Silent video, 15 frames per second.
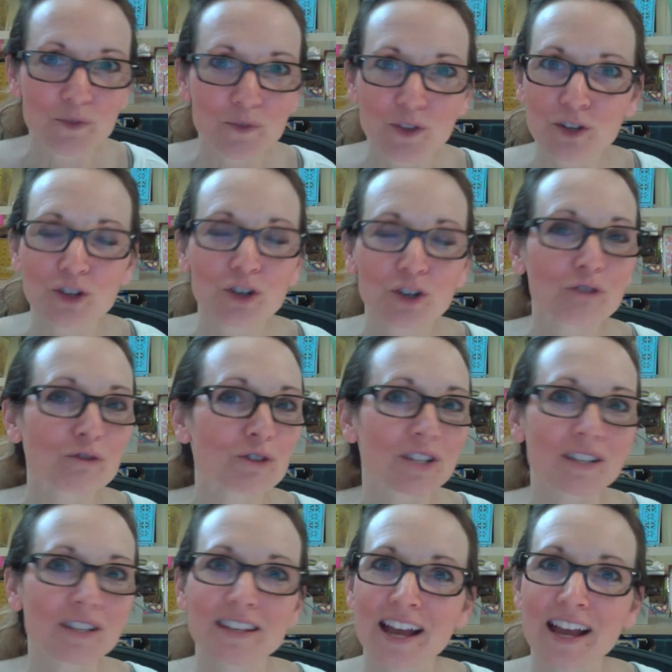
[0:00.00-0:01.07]
the gurus
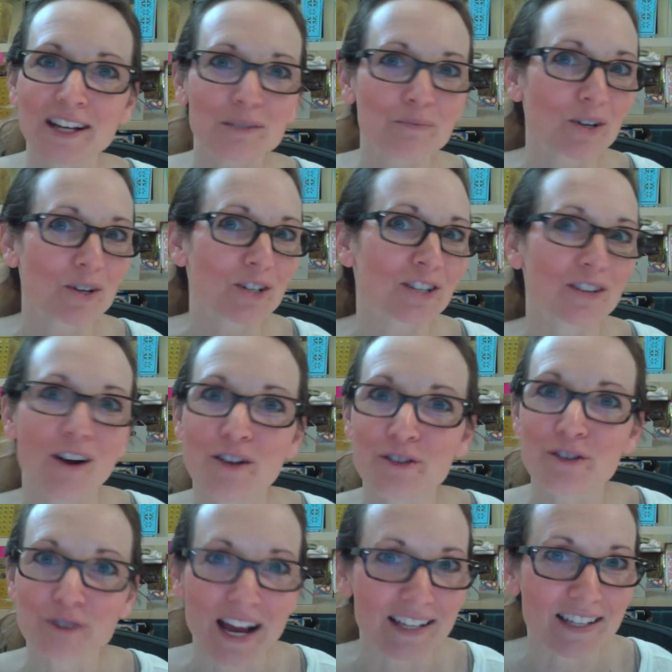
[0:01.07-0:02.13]
and the experts and all
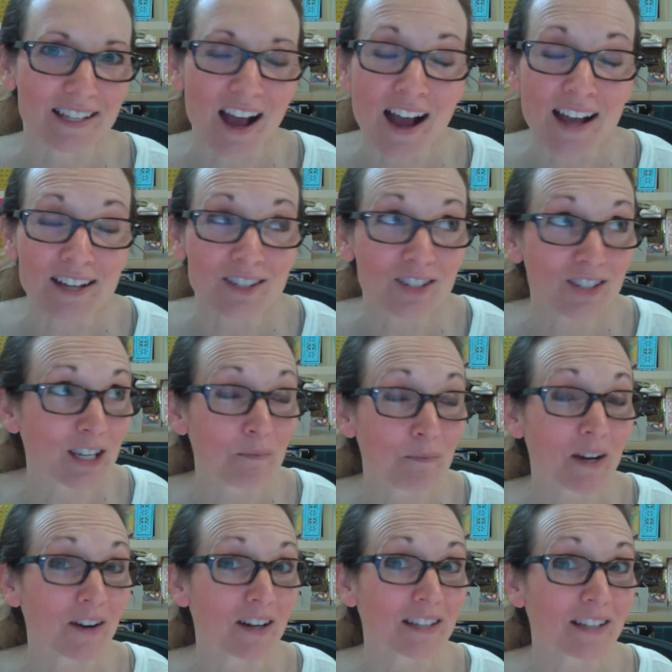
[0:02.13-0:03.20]
the rest. I just keep
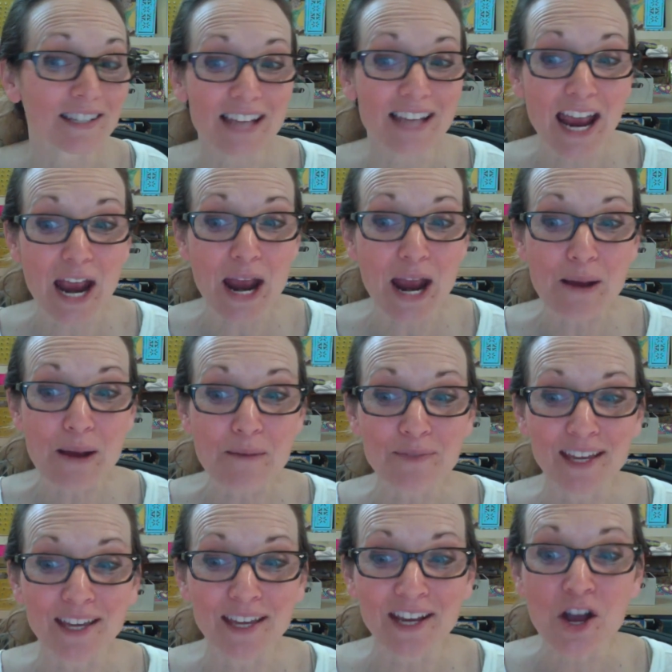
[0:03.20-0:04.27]
hearing the same
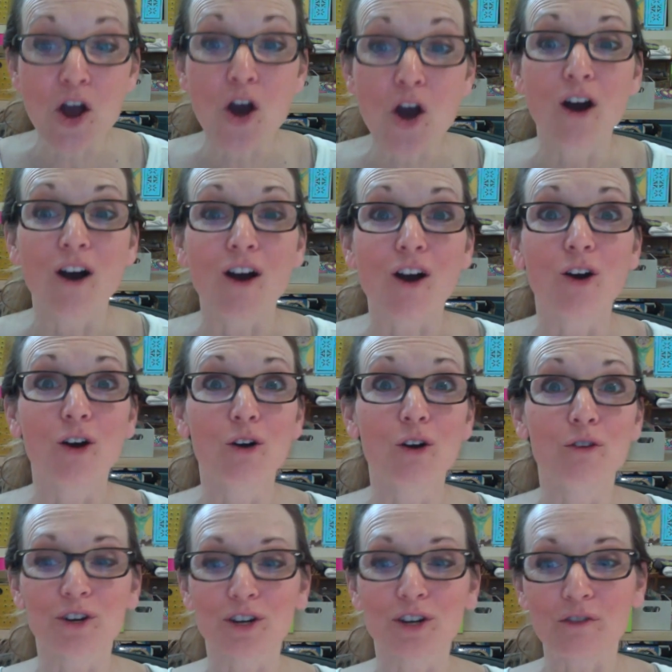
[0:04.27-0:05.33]
thing
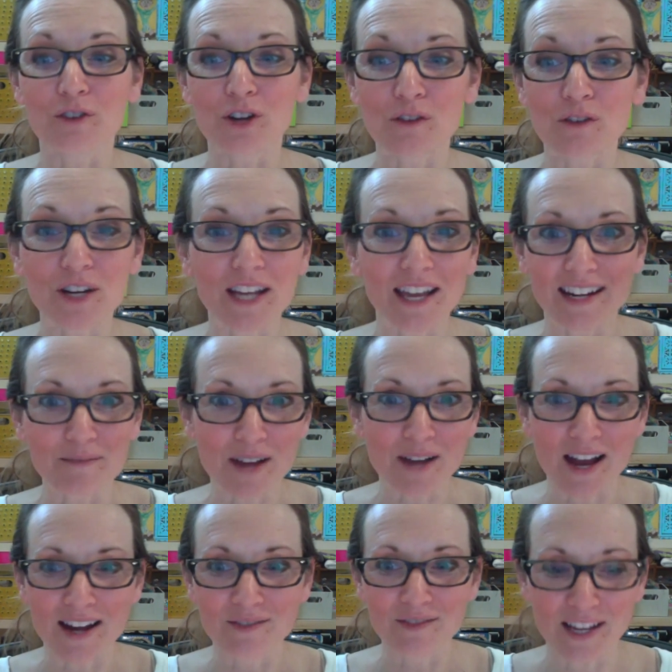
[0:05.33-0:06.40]
over and over and over again, and I'm
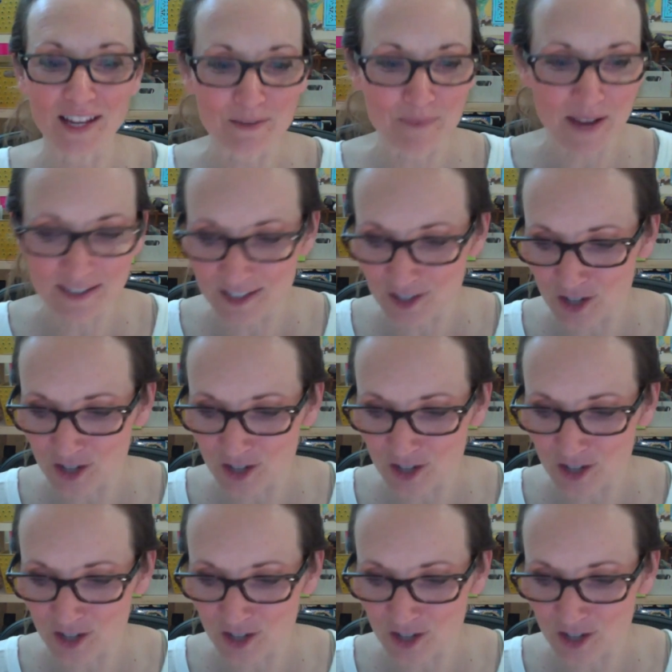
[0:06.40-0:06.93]
kind of like about to